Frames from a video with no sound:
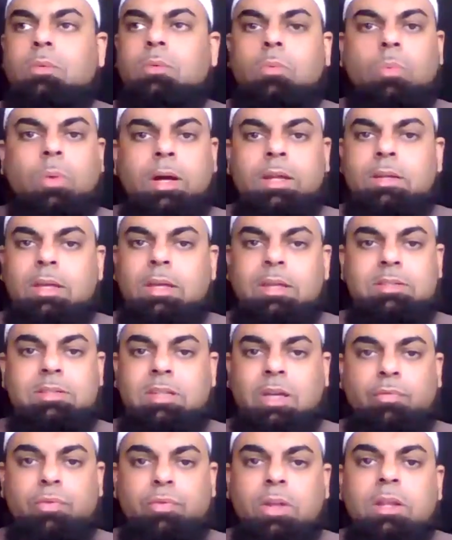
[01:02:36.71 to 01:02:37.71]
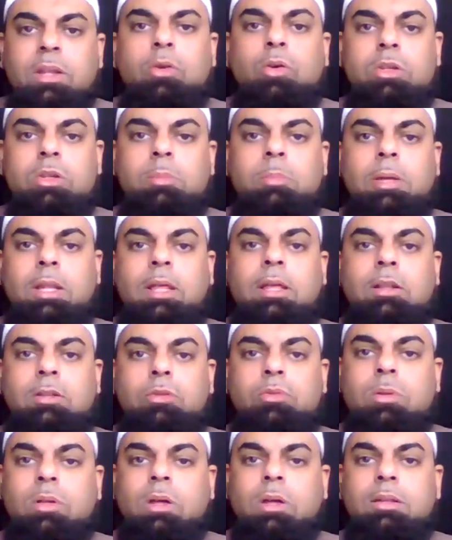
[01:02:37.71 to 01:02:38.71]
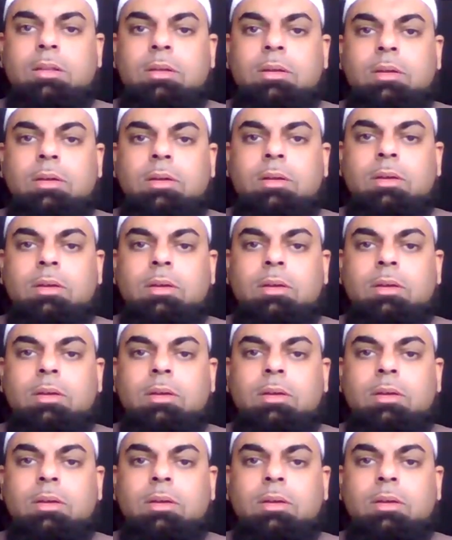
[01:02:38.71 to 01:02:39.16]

one is definitely going to be Laylatul Qadr.